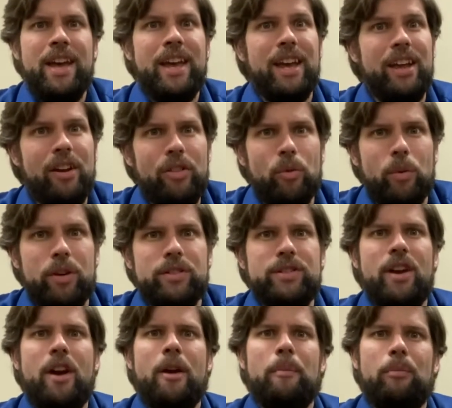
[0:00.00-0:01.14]
In other words,
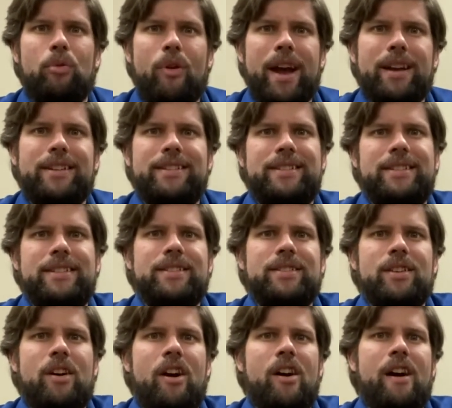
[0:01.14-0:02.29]
practices
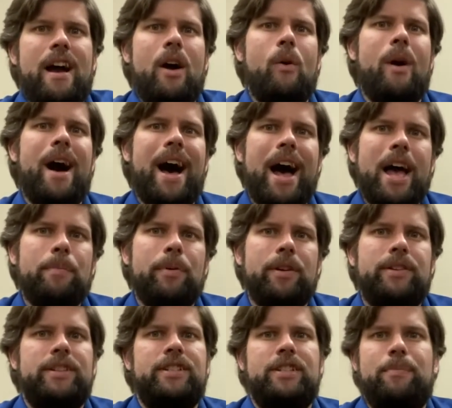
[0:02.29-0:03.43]
are how I
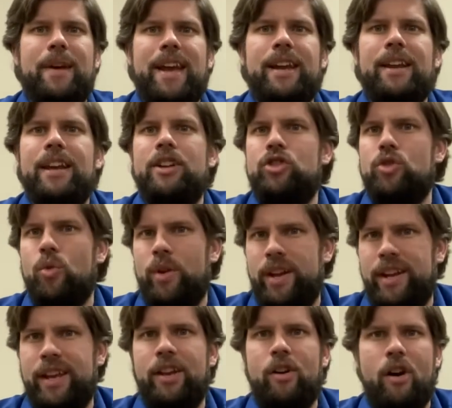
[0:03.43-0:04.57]
participate and join
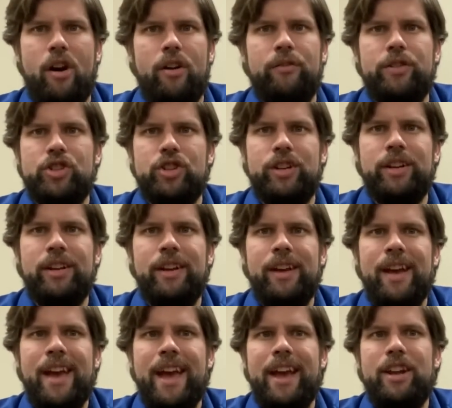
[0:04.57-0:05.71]
in our vision
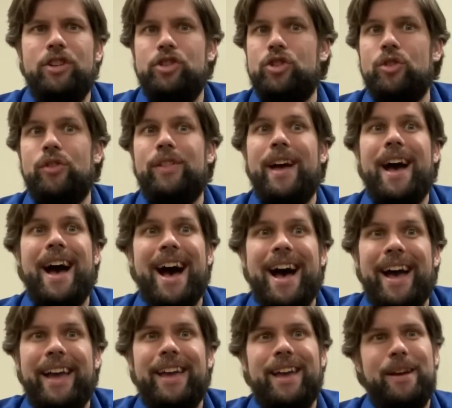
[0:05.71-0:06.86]
and ensure that
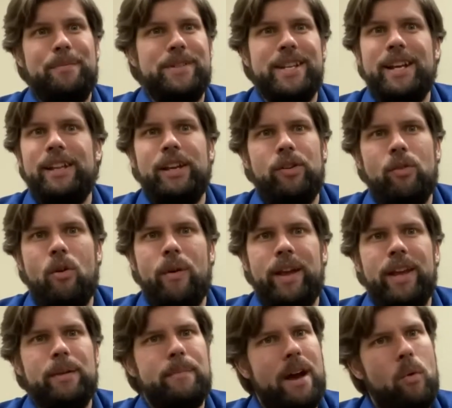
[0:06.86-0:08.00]
I am daily growing
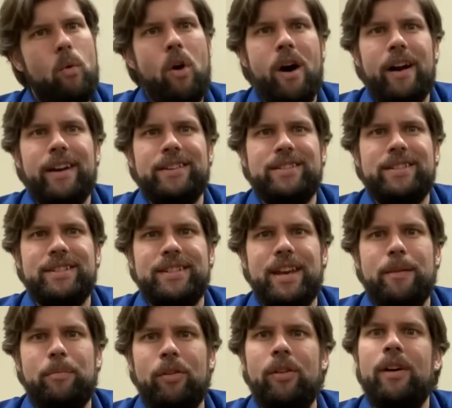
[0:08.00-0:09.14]
in my walk as a
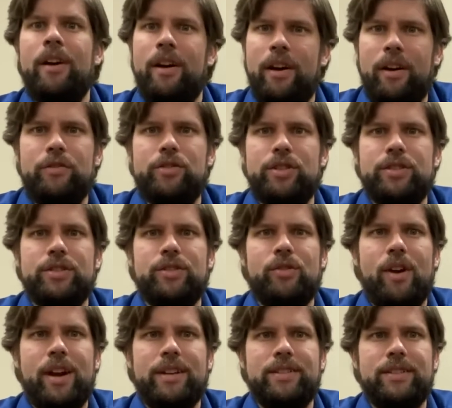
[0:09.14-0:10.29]
disciple of Jesus
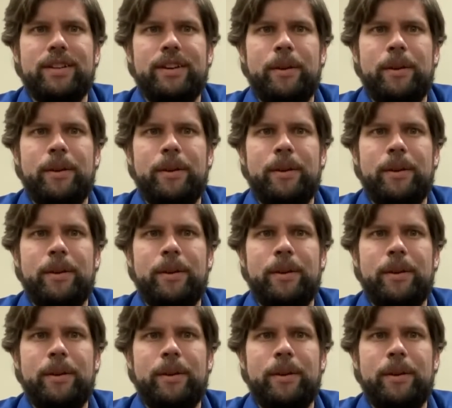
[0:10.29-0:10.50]
Christ.